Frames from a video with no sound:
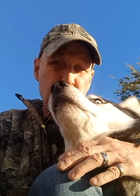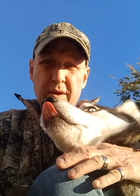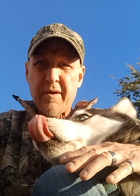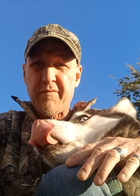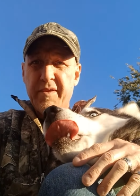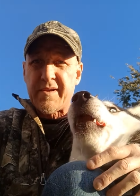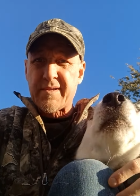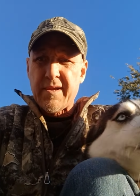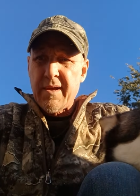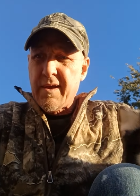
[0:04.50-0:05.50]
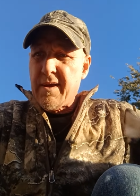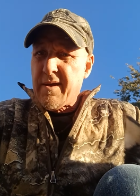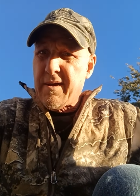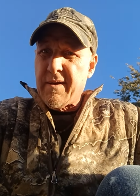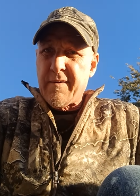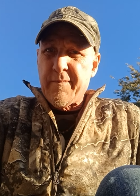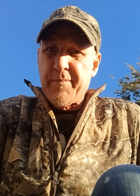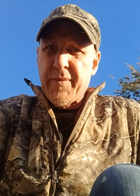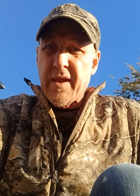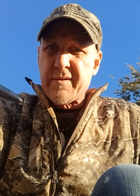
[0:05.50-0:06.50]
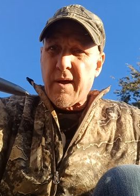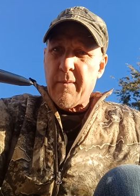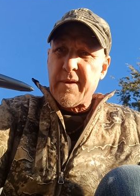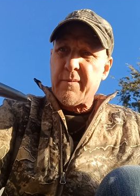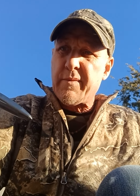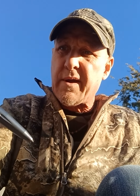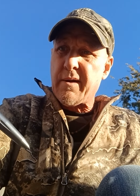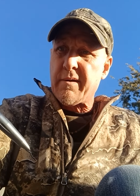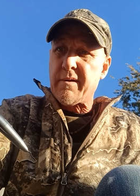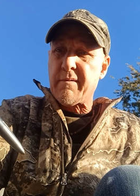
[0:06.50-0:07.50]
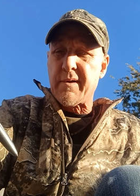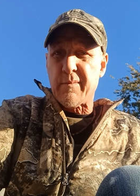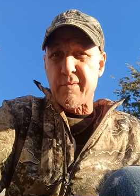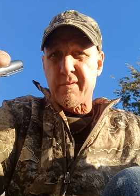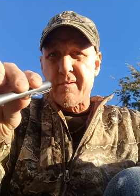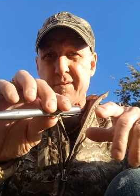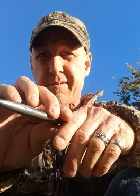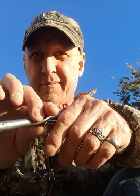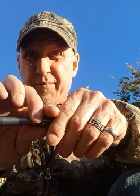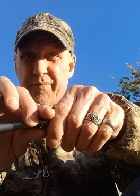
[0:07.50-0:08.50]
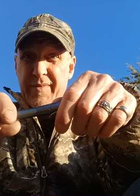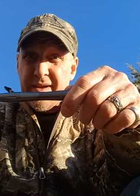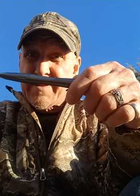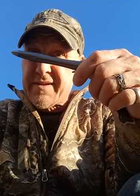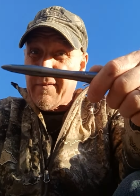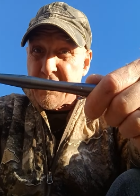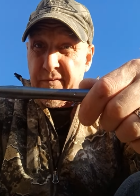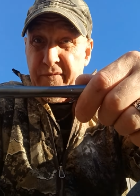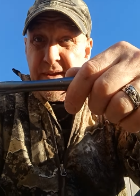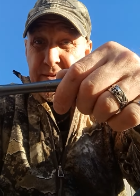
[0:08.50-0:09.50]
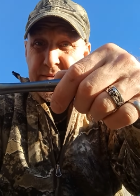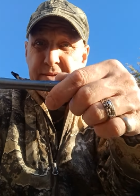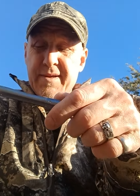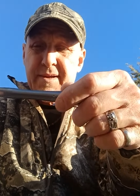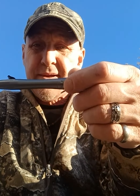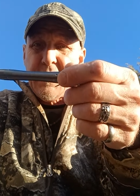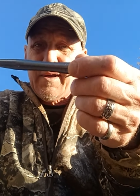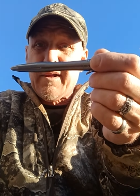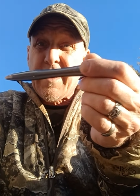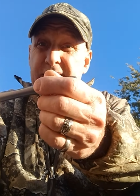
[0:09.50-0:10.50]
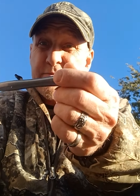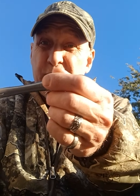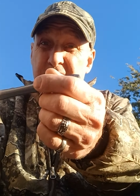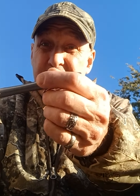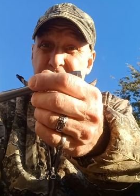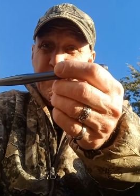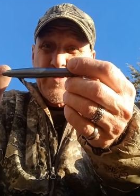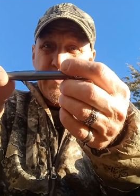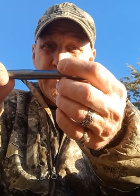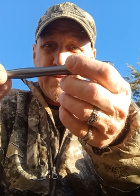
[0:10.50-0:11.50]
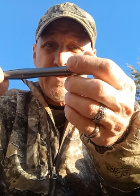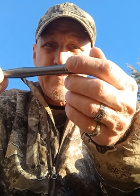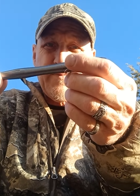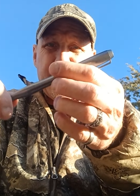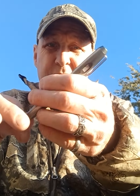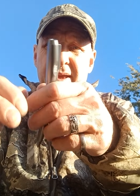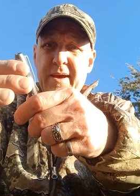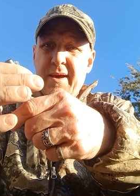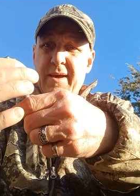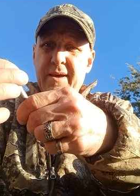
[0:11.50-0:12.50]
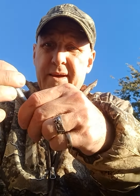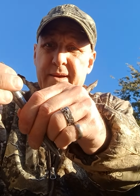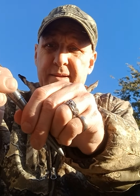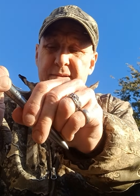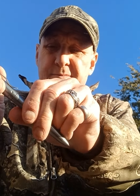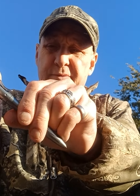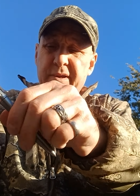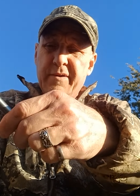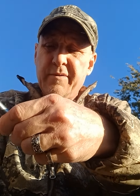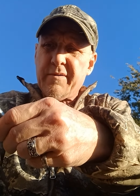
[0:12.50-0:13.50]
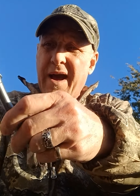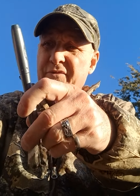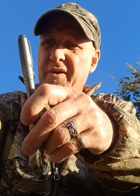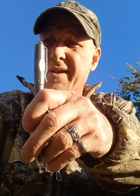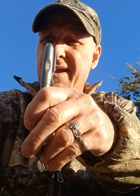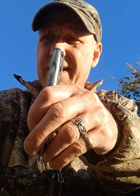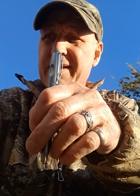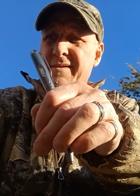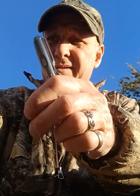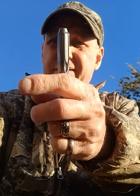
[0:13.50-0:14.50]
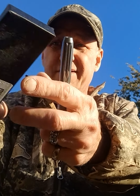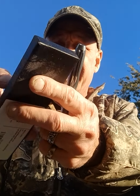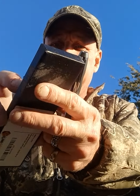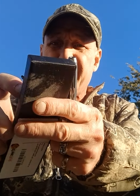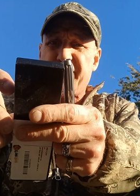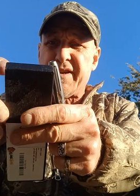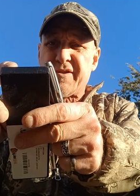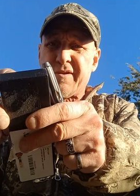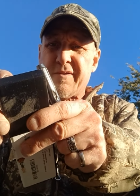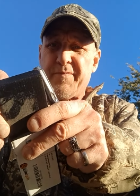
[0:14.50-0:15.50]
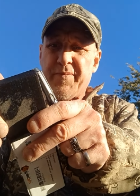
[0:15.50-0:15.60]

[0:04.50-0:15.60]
of this Atomic Bear Rebel self-defense glass breaking pin, and it's pretty cool. I thought it had the Fisher